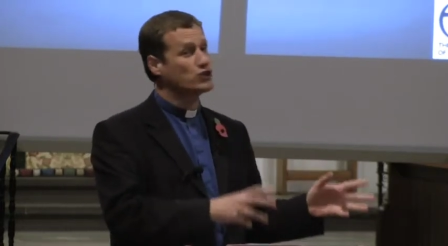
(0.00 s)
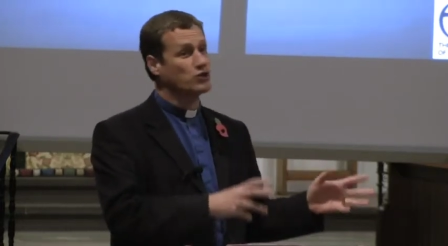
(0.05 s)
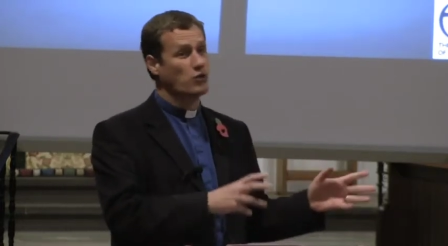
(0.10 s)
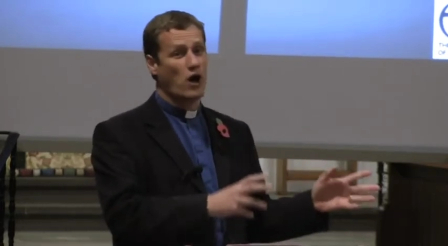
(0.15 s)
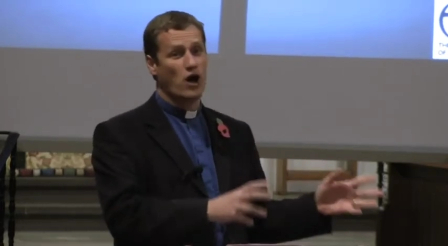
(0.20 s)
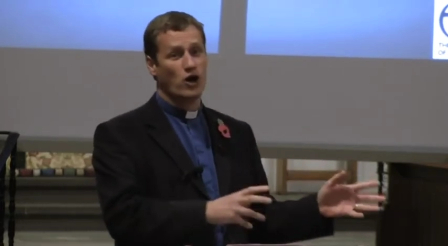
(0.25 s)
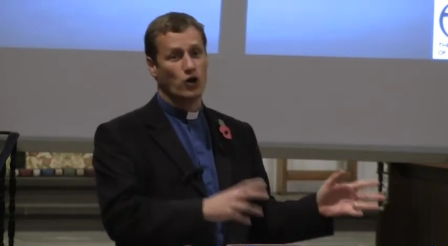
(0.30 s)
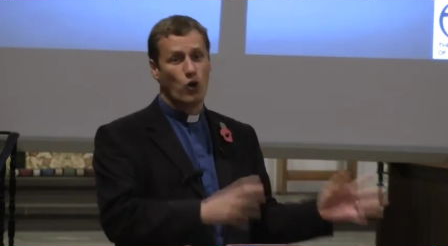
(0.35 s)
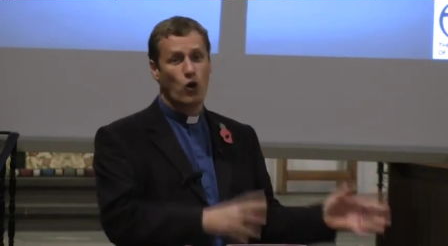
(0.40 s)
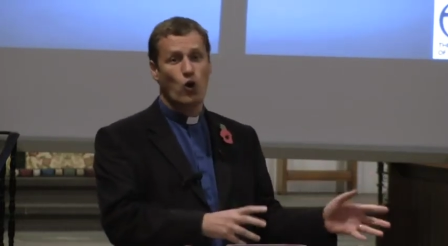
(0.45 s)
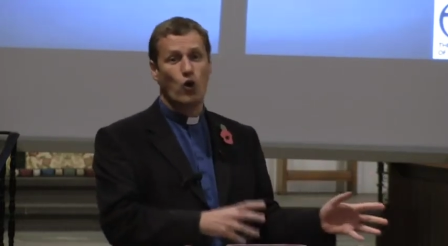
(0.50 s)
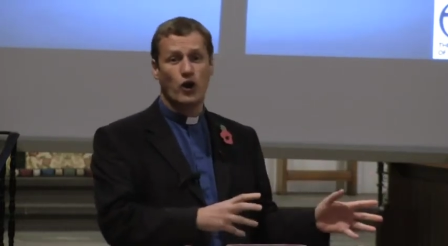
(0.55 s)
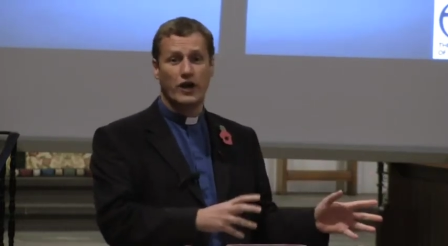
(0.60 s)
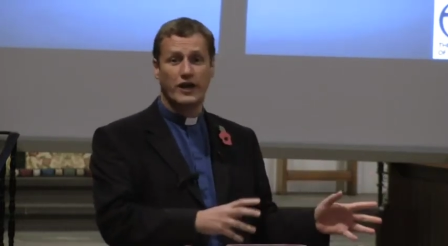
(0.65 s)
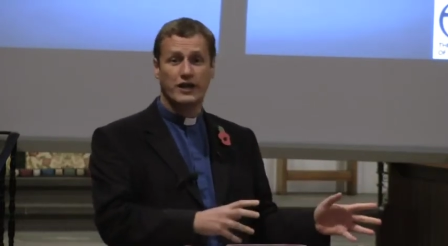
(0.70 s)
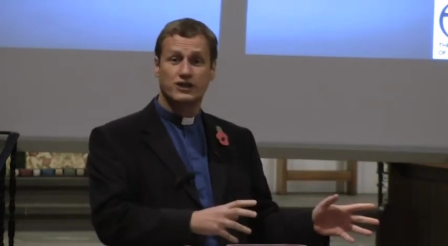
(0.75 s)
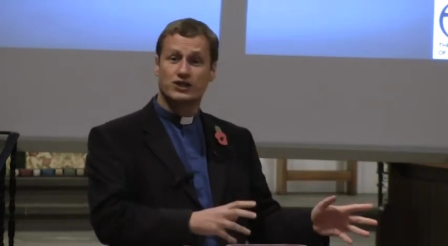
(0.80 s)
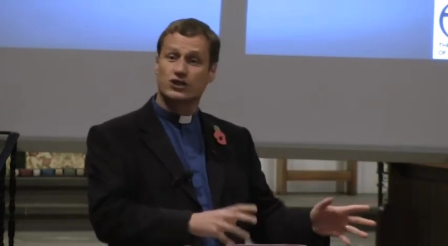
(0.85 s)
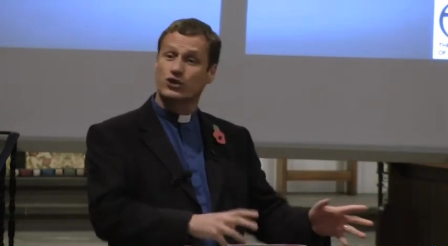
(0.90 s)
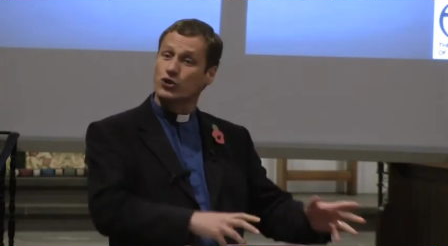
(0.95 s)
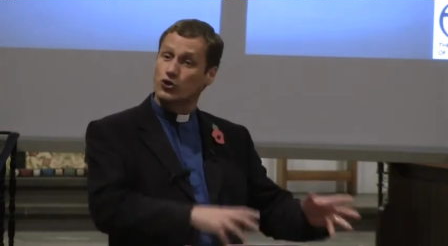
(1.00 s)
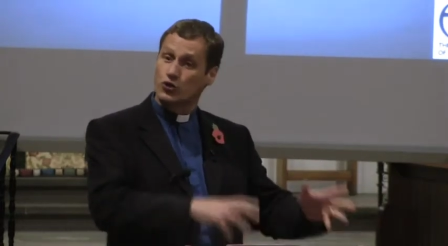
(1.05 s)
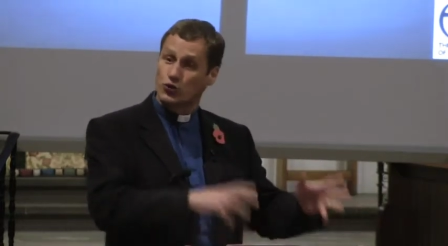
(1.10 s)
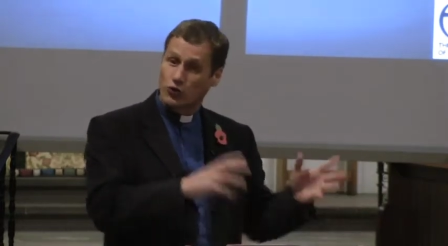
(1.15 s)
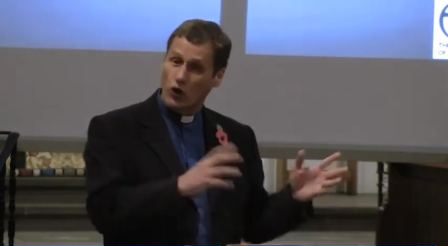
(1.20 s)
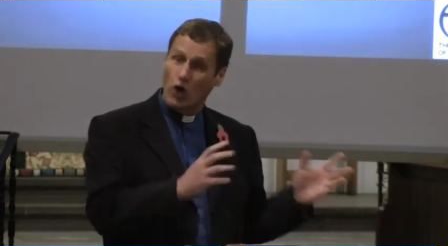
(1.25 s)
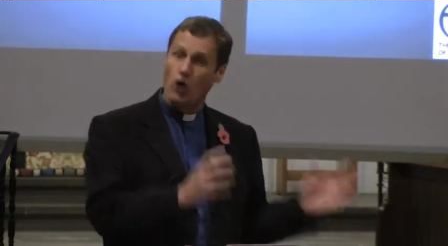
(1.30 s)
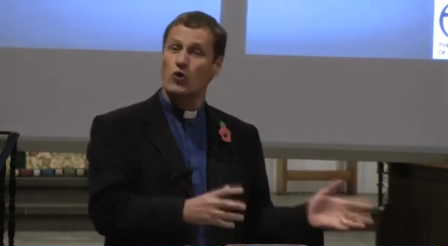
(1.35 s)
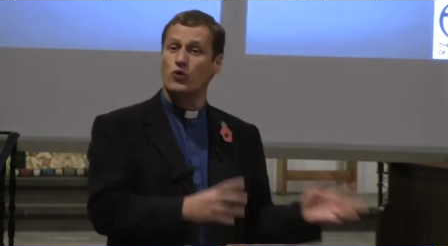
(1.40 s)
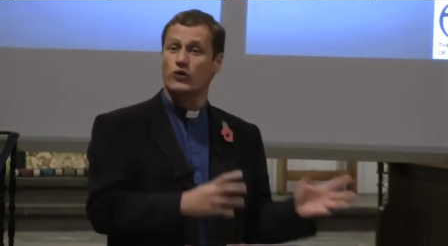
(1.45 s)
to our calling to
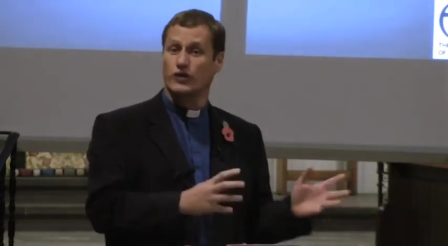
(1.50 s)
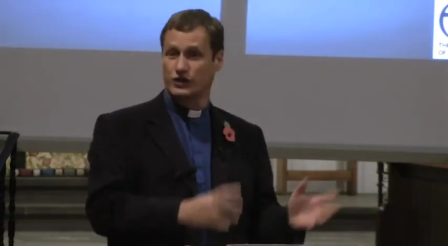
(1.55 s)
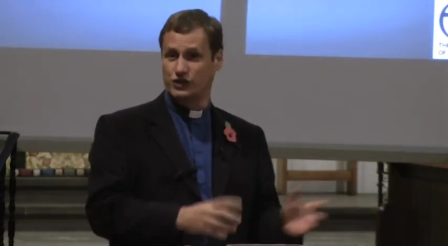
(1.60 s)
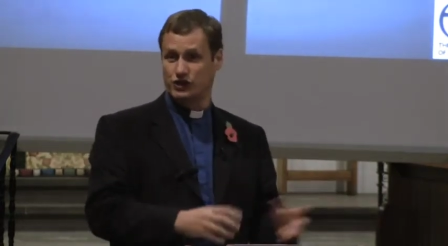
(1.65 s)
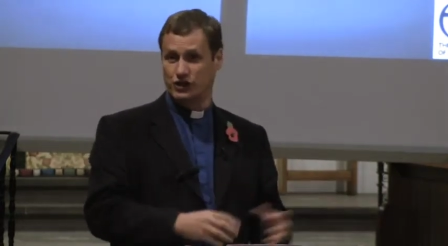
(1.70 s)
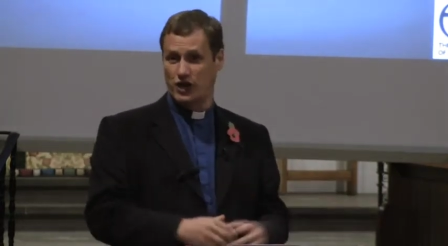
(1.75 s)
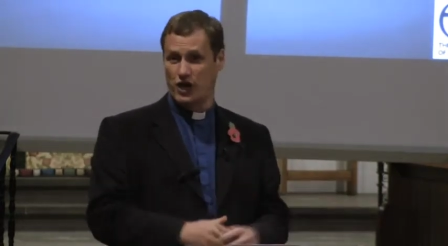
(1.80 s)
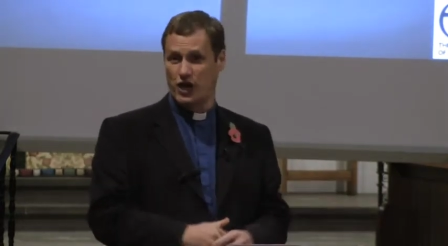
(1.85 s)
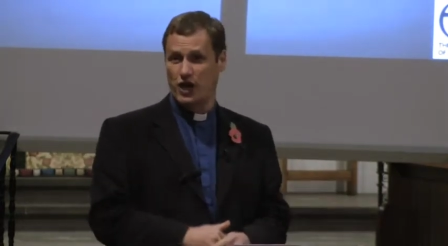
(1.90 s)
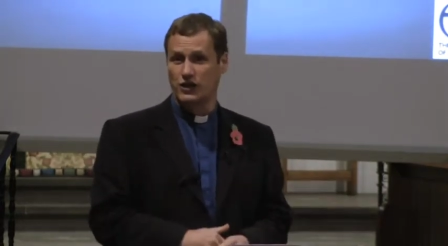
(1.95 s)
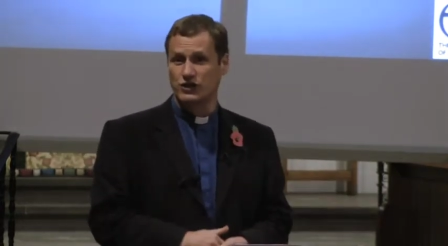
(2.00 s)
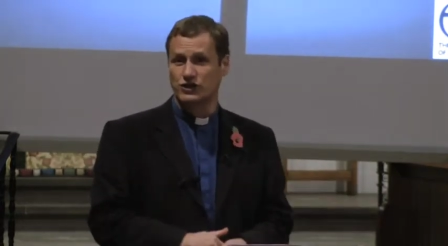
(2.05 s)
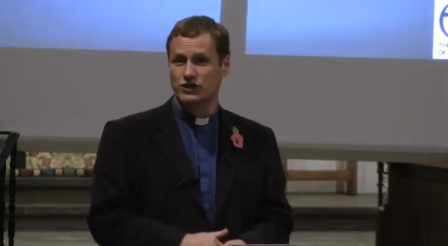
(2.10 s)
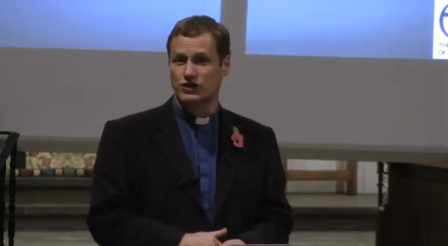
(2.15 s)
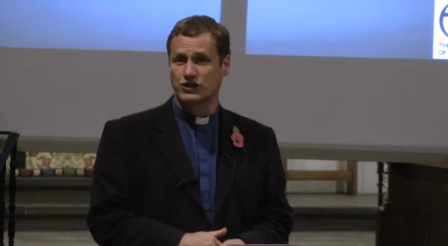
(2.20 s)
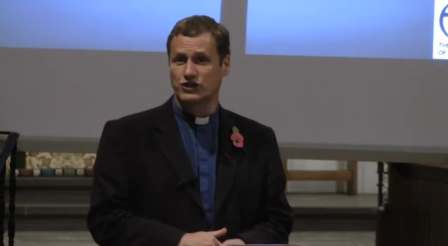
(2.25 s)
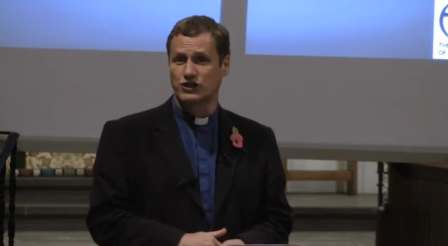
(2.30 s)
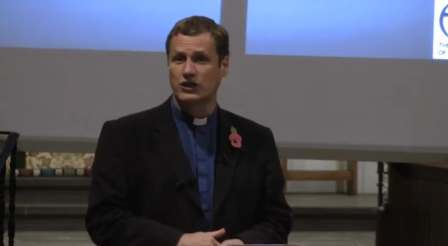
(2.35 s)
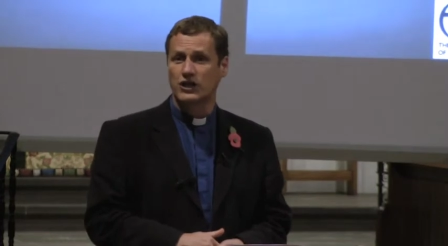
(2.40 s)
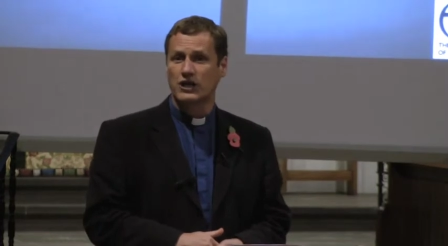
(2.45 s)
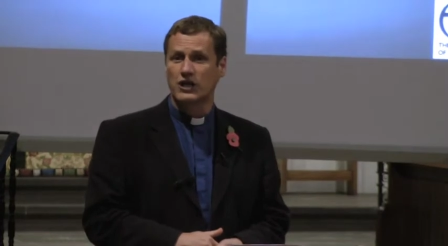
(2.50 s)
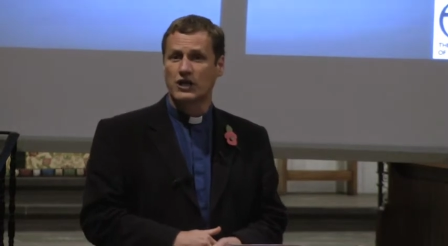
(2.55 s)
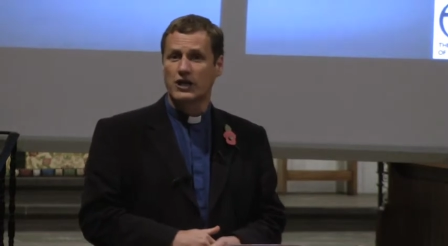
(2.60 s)
grow the church